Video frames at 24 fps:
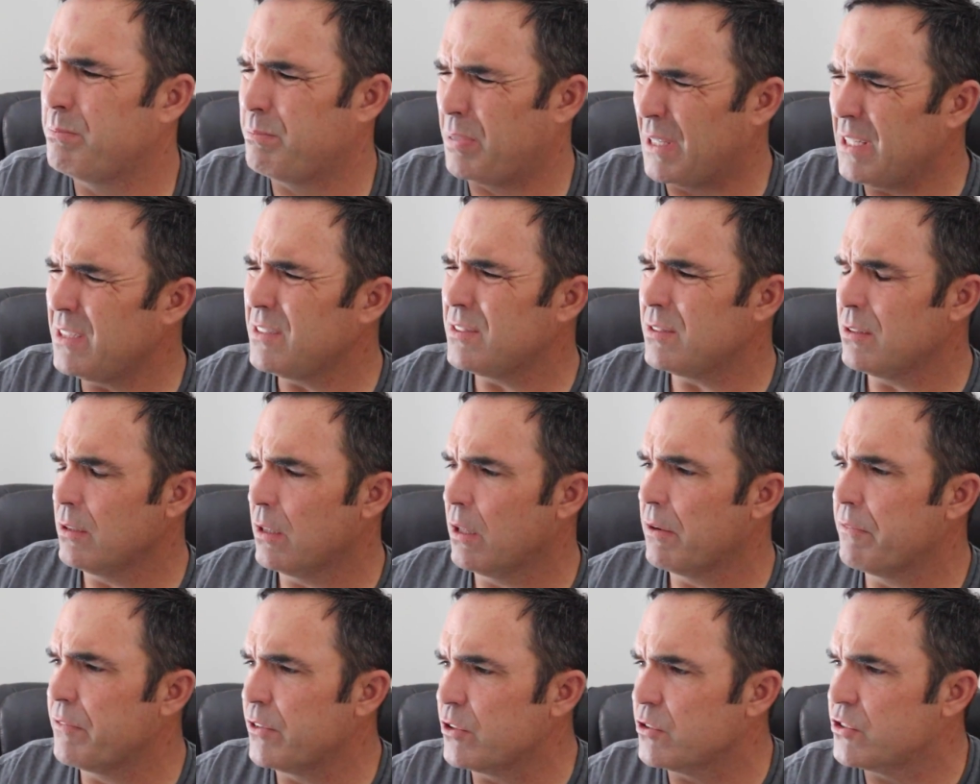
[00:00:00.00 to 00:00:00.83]
Peace and
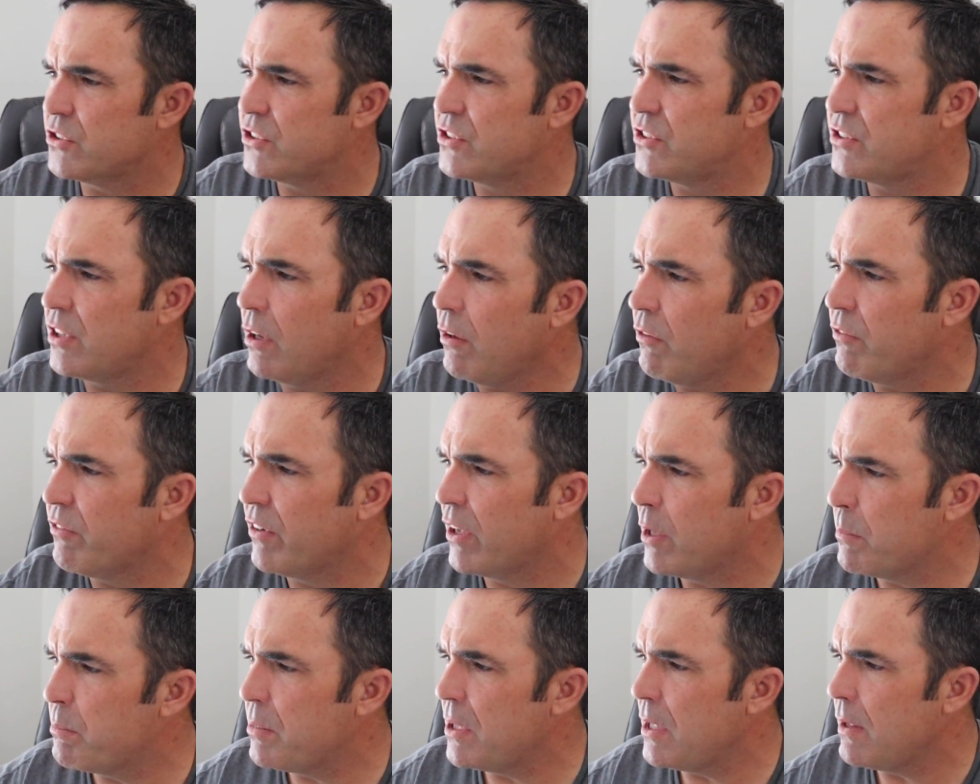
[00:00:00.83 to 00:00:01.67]
love yourself,
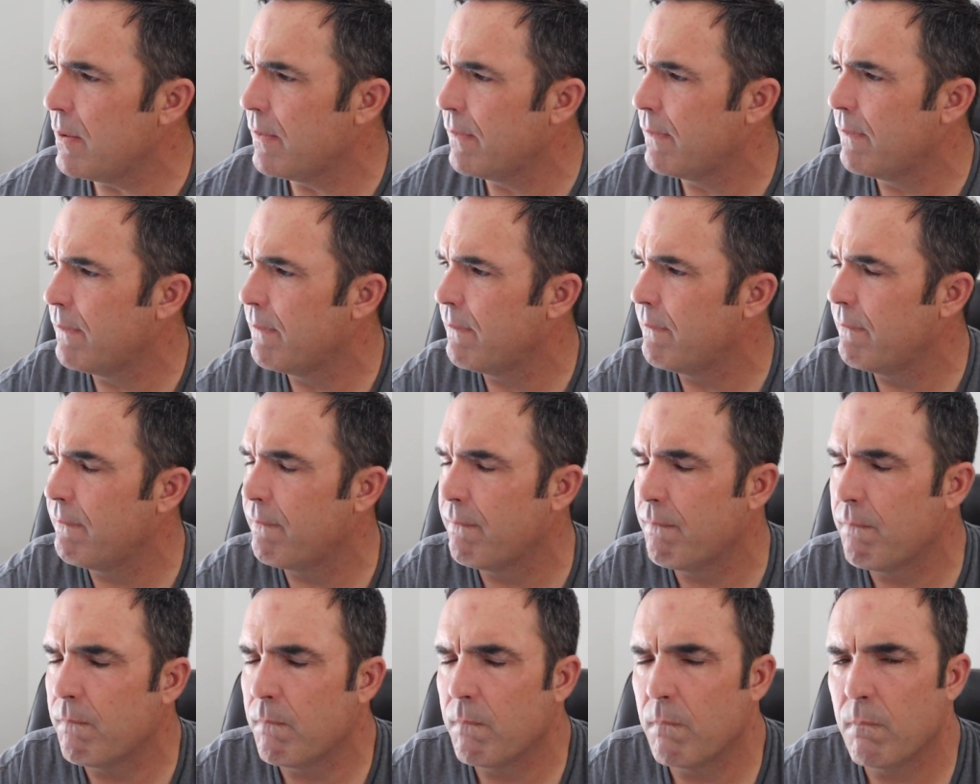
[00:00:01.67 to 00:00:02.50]
hippie.
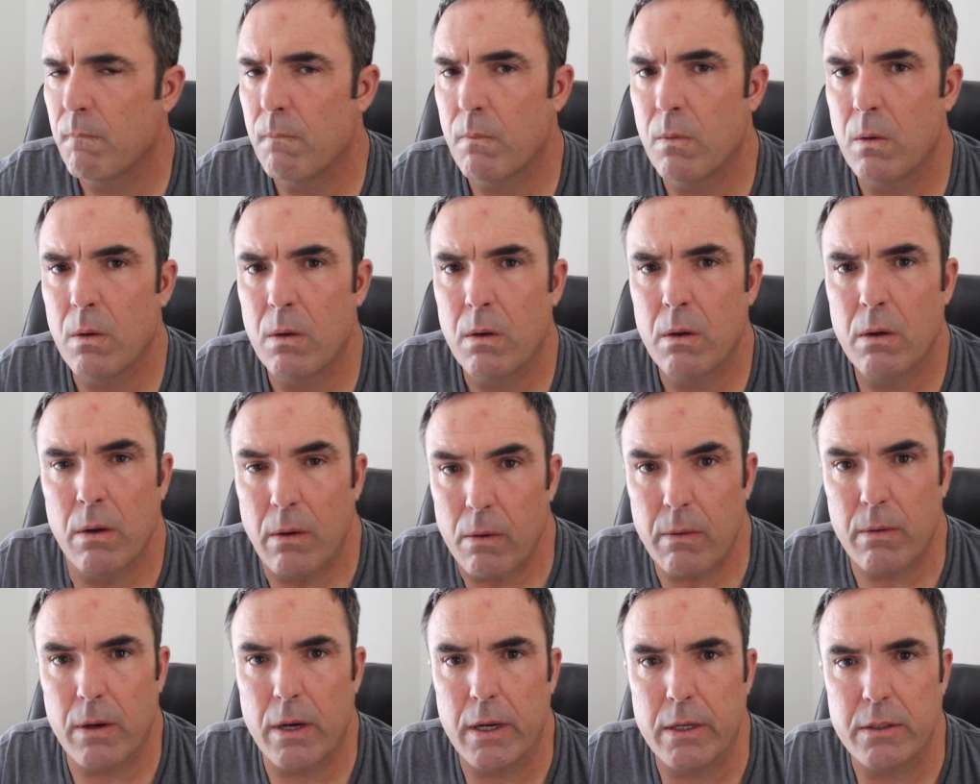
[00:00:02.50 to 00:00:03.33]

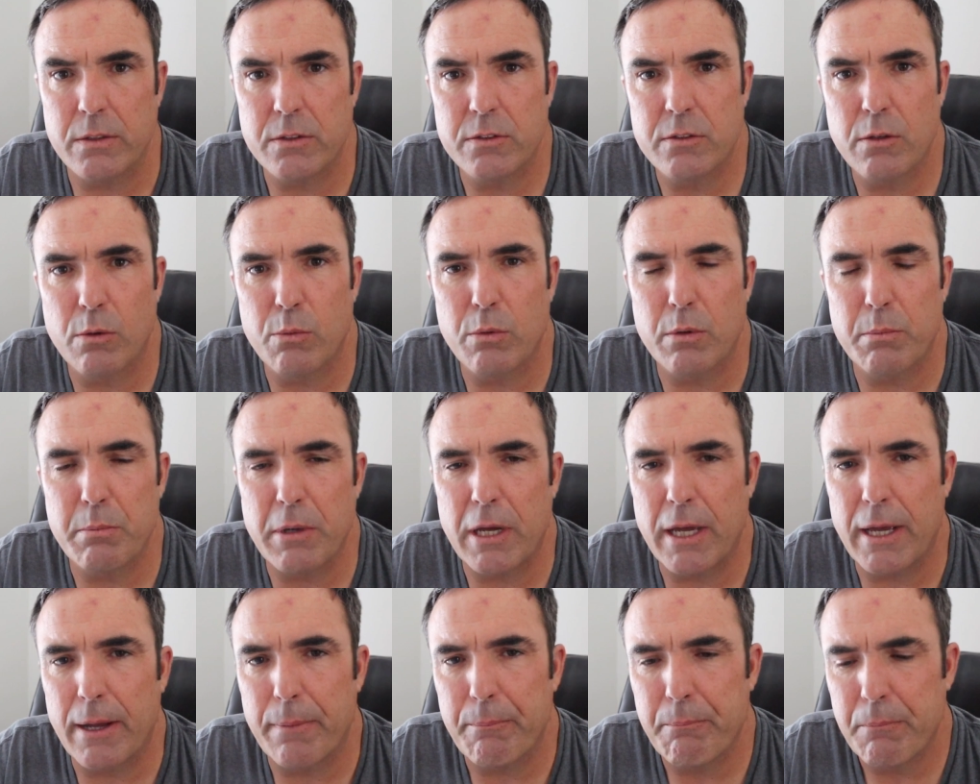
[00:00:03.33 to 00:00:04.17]
All right, so we're
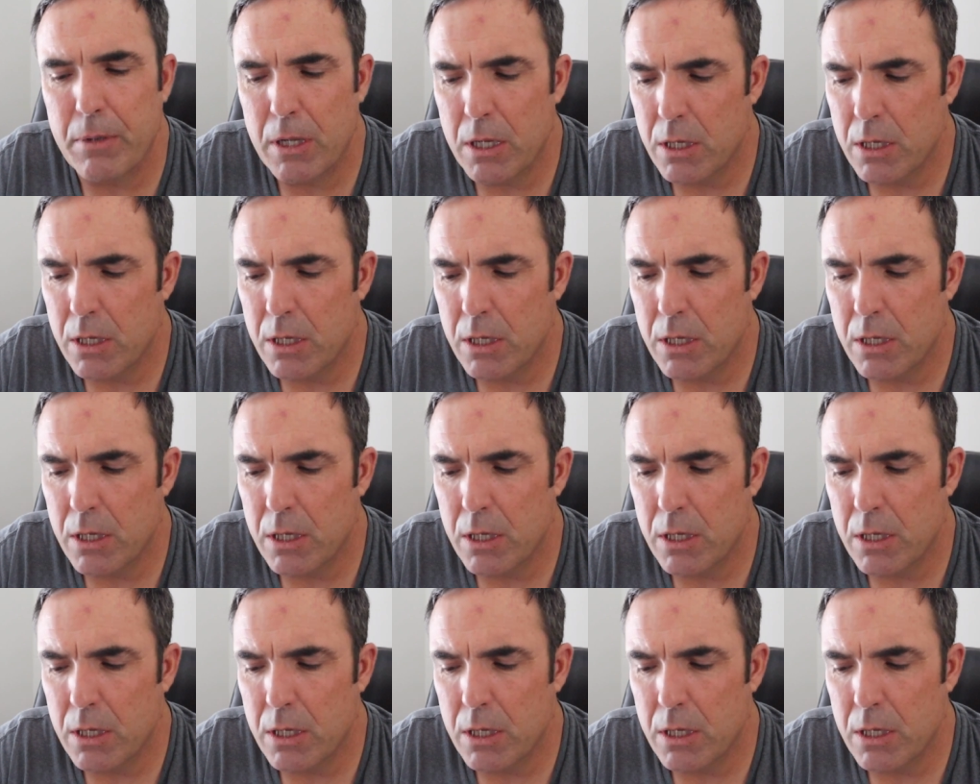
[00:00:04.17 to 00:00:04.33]
back.